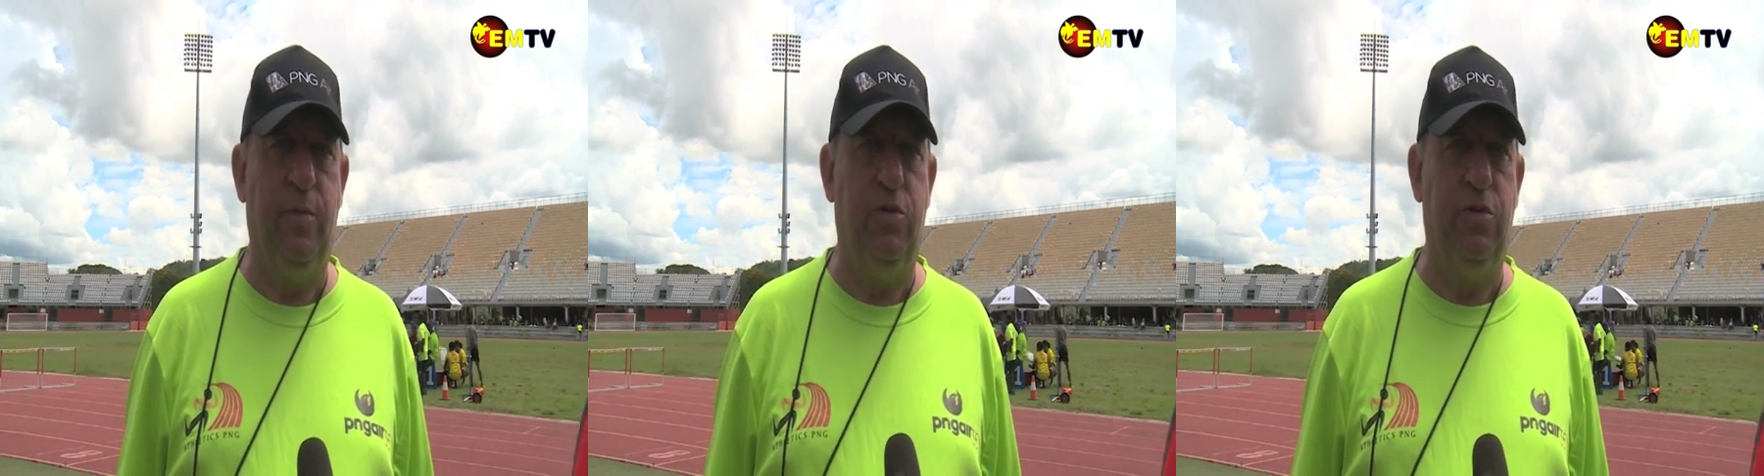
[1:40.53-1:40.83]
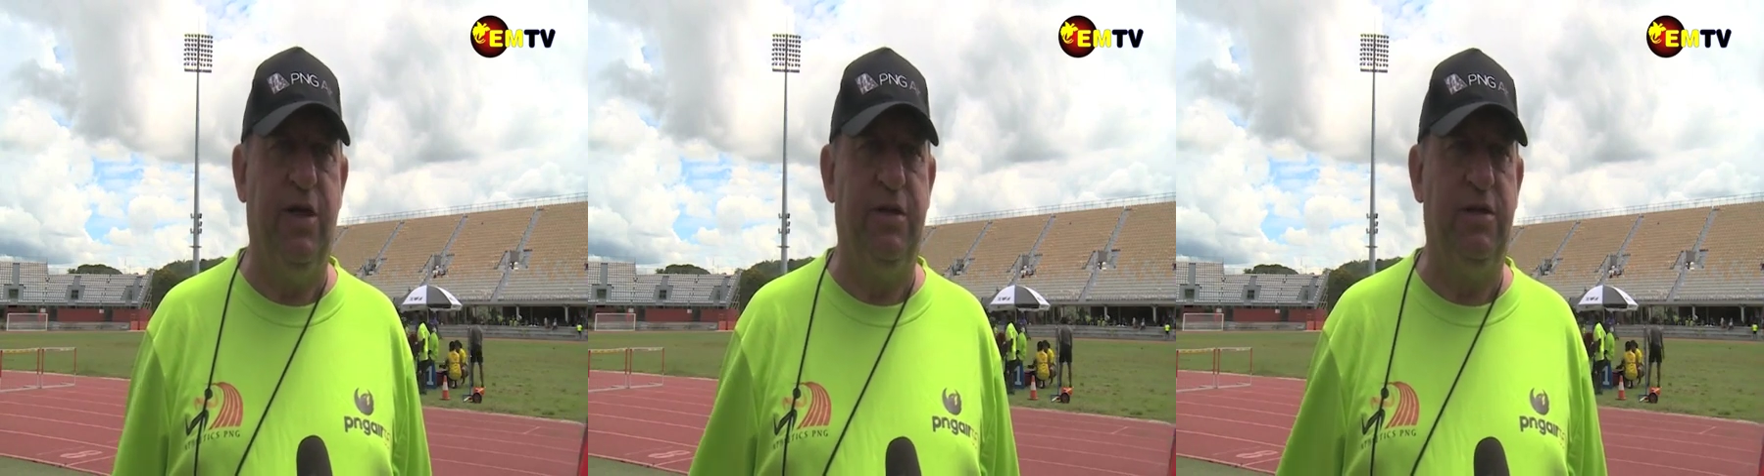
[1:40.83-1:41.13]

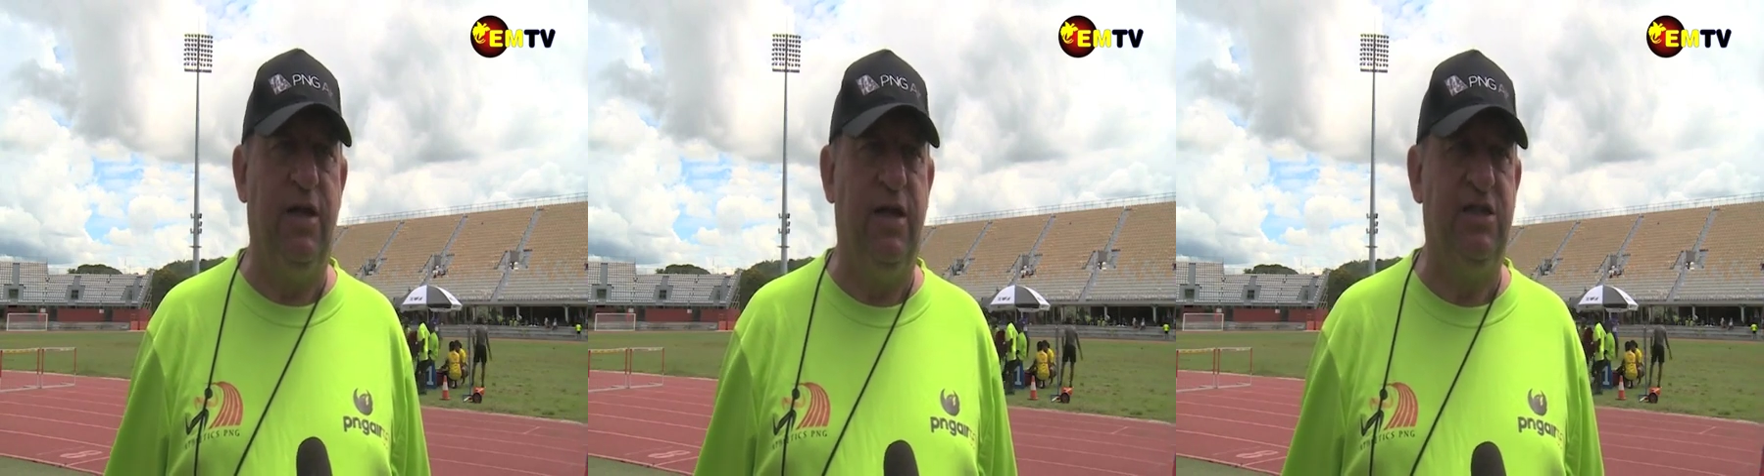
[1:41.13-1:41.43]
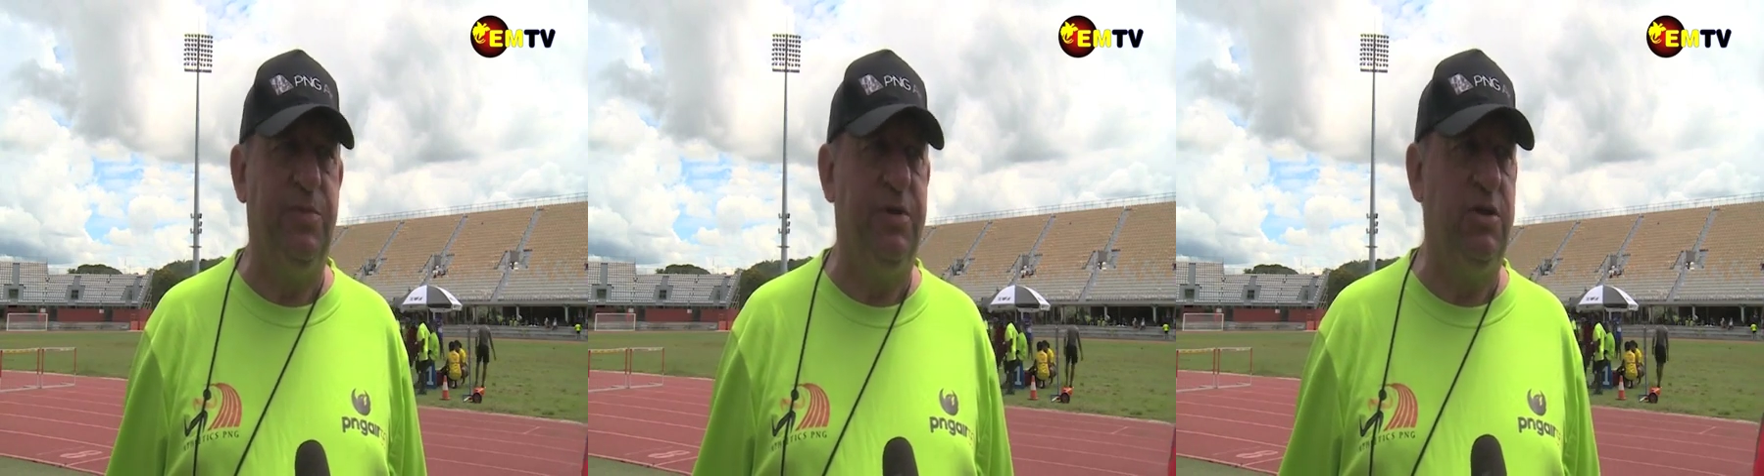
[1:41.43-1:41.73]
pulled out at the
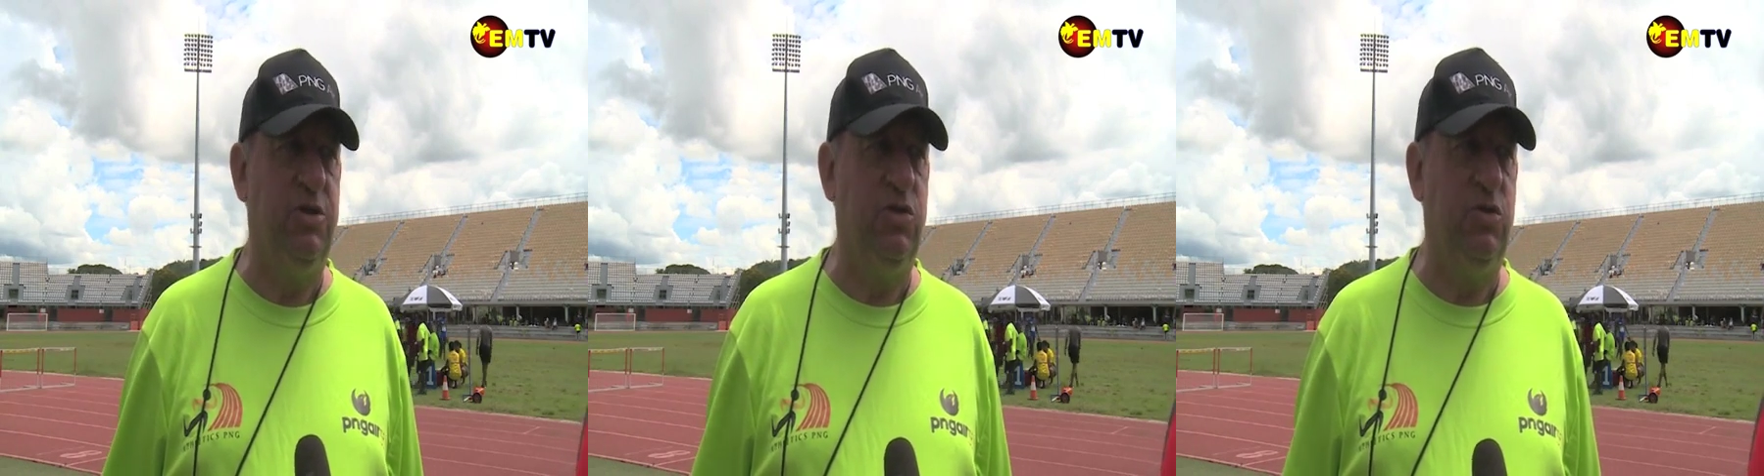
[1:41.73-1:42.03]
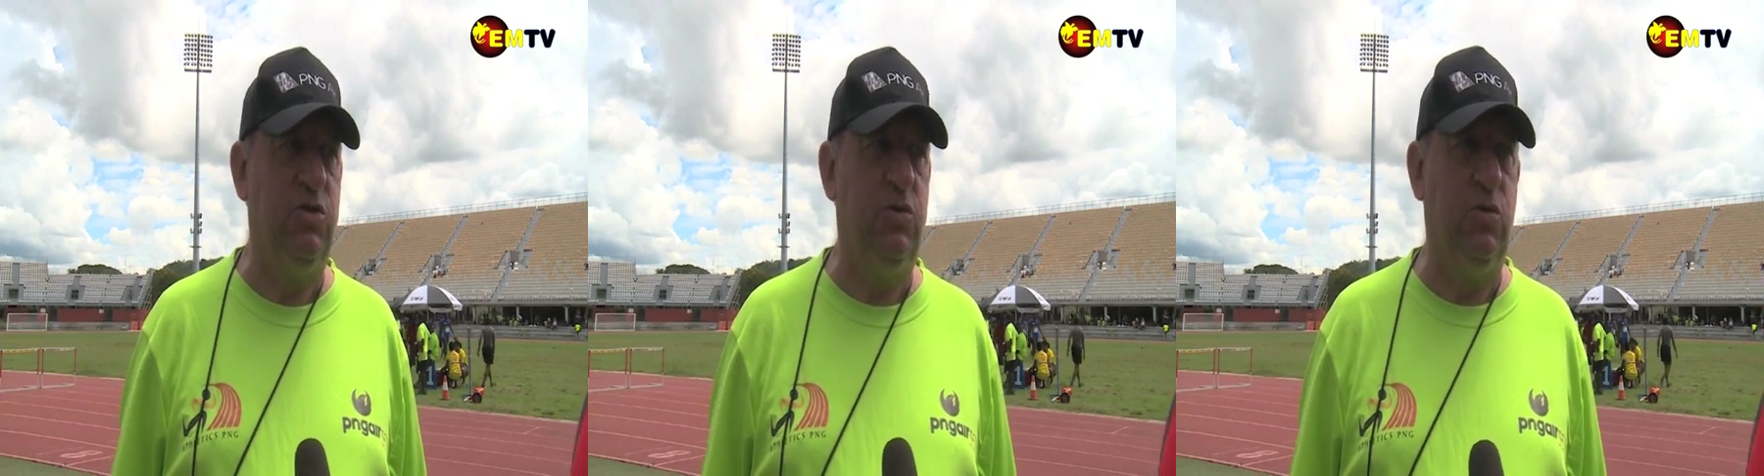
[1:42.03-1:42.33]
last minute due
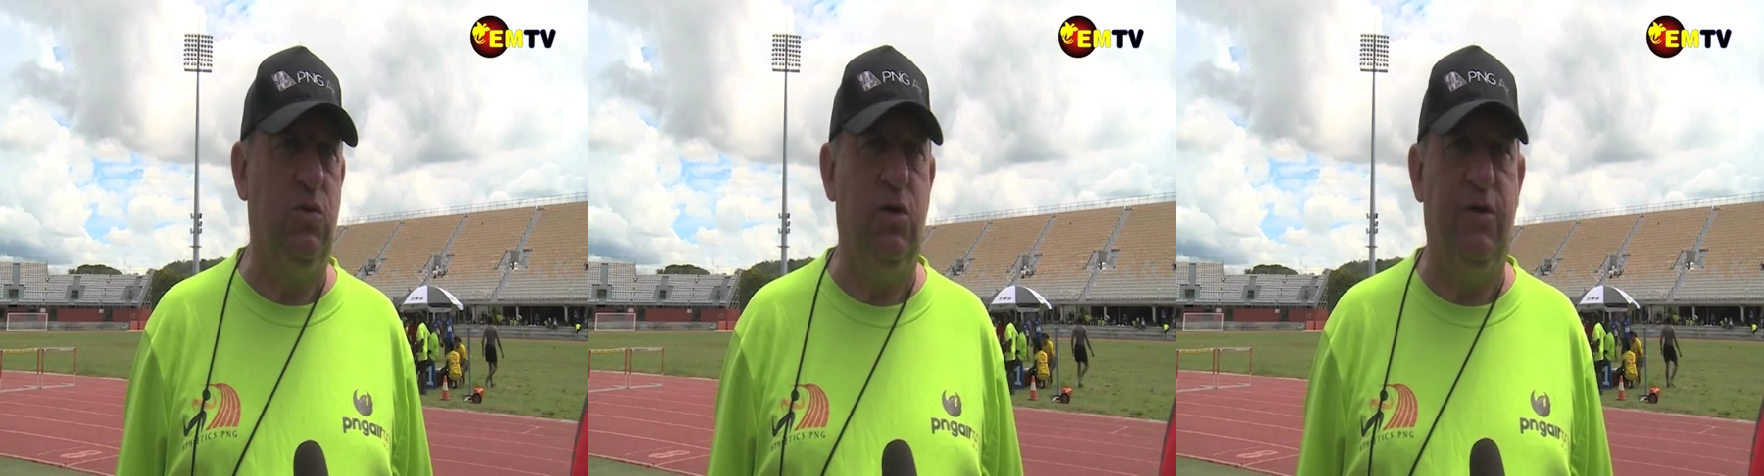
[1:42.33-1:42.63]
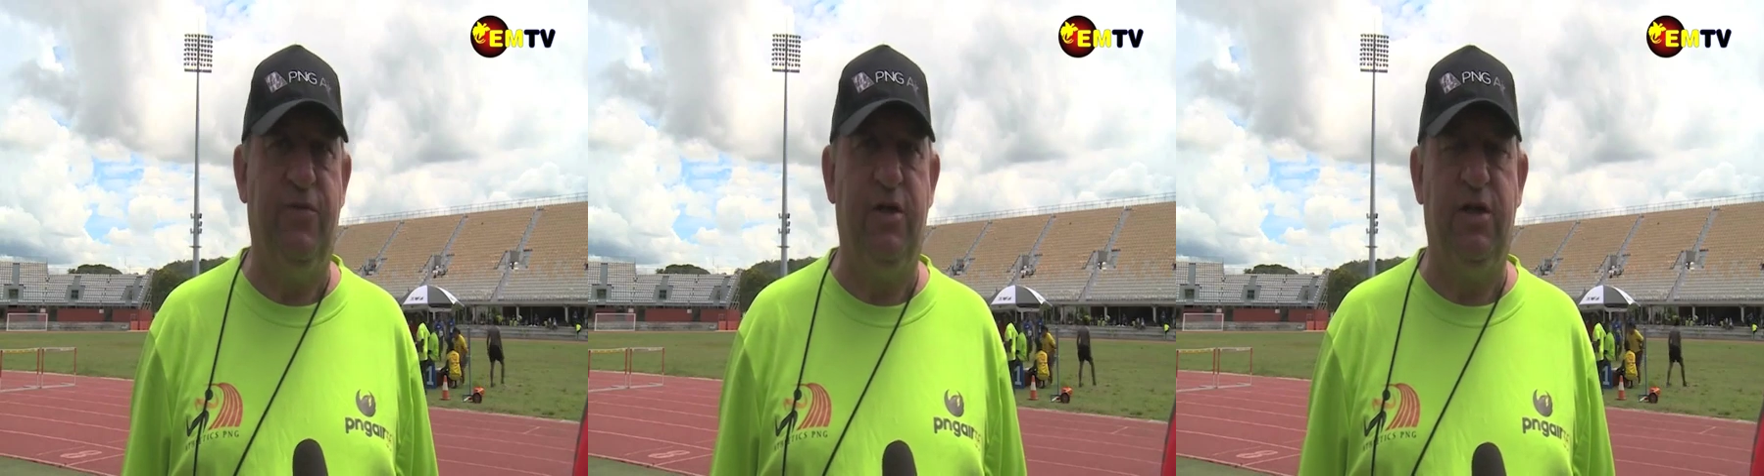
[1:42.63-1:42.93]
to
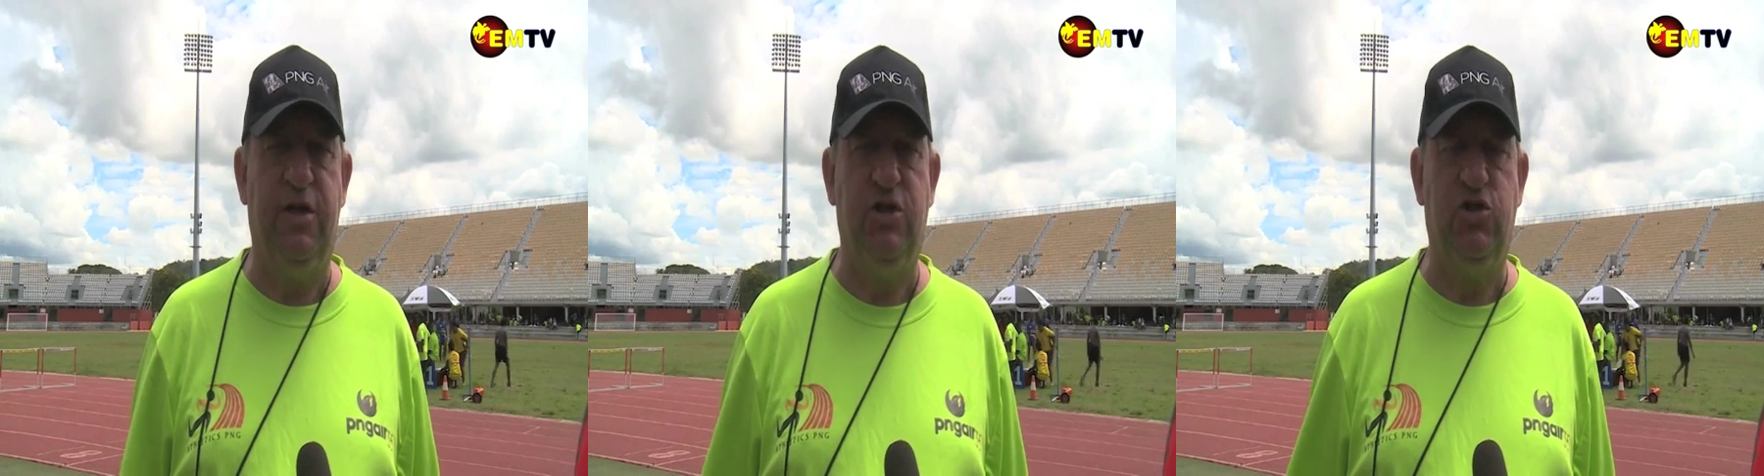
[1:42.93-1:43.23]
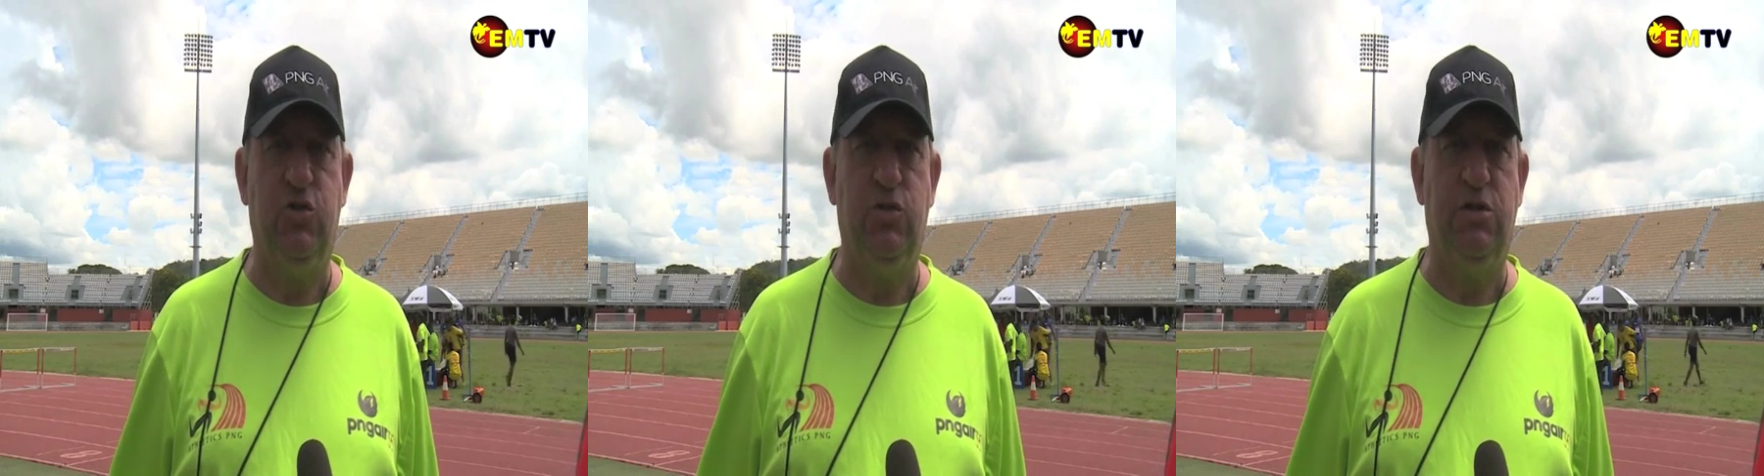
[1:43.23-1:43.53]
funding
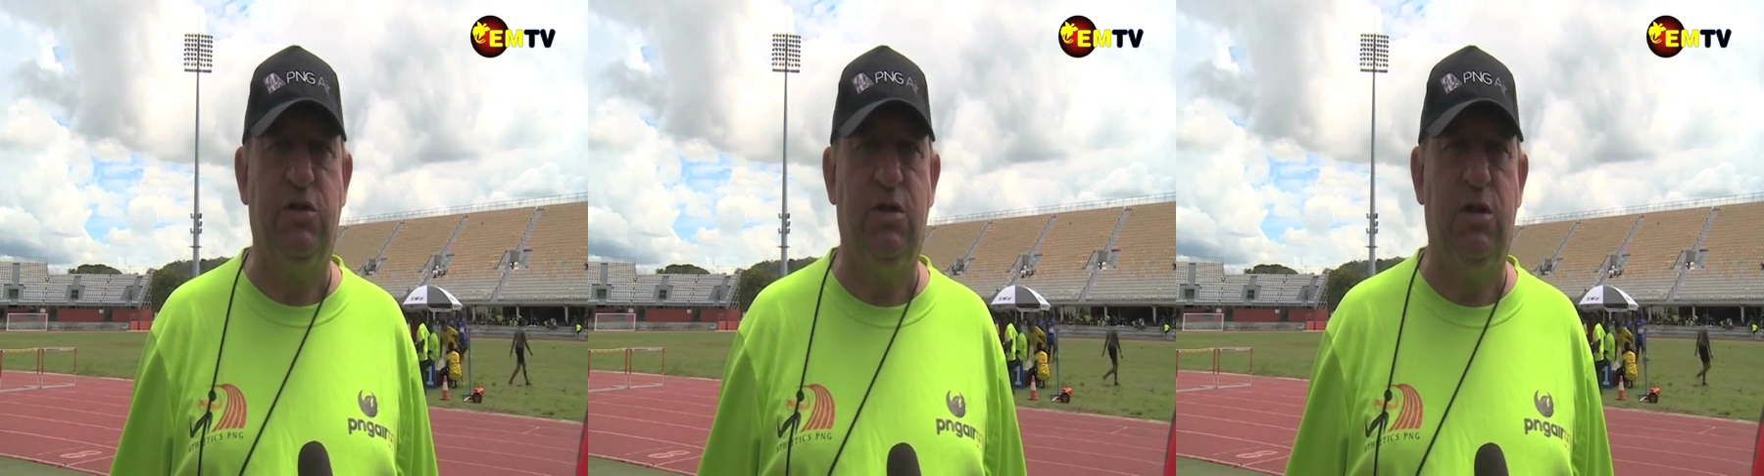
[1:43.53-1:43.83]
issues.